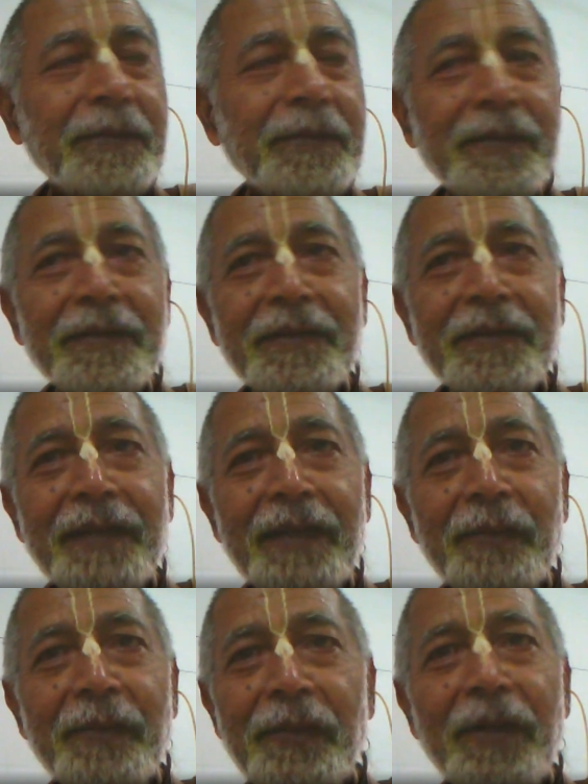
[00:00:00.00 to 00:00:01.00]
Can you put up?
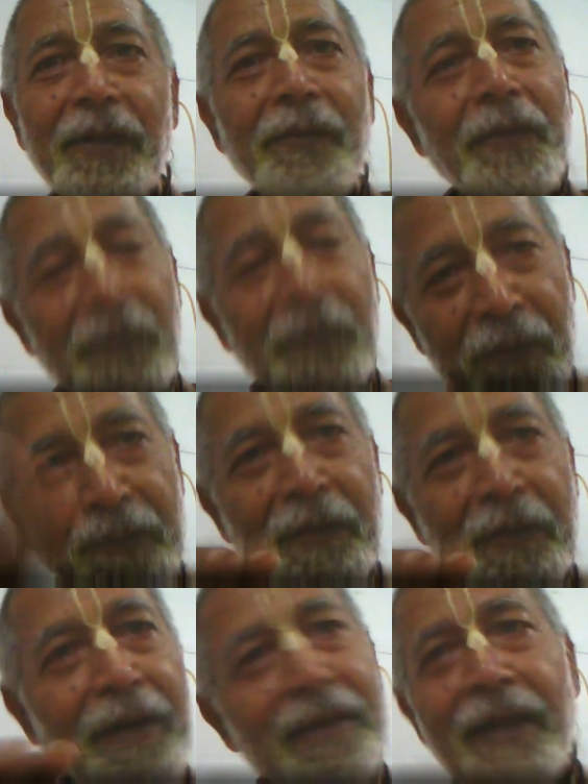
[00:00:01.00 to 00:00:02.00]
We will go through and then
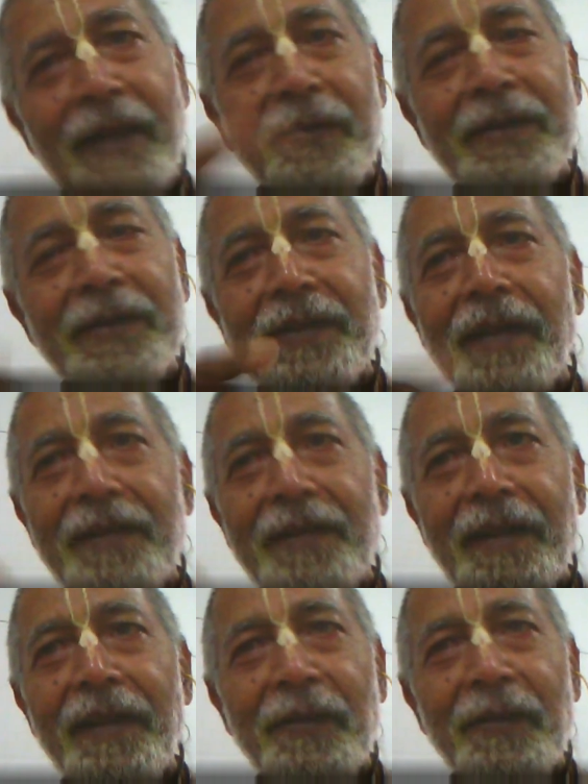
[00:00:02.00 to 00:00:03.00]
we'll start the
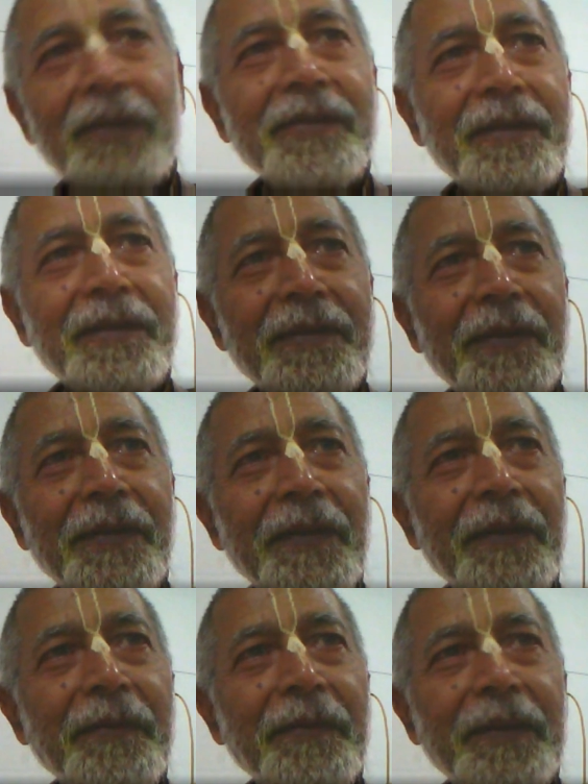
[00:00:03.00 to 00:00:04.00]
question, because
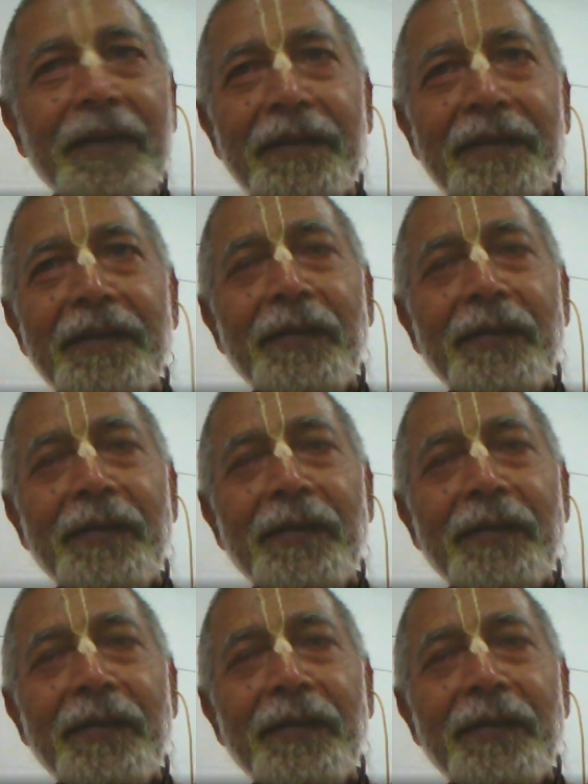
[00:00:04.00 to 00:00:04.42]
this will help.